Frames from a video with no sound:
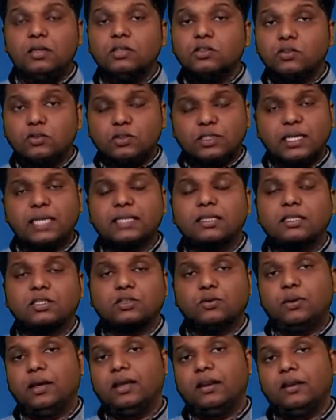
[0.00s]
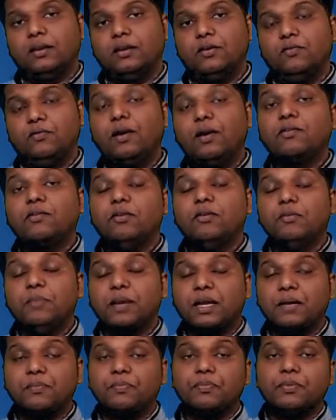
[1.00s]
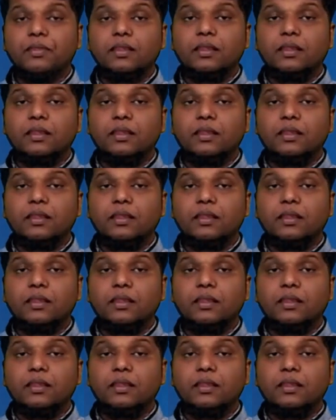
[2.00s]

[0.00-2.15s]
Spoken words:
So take the square. What will it become?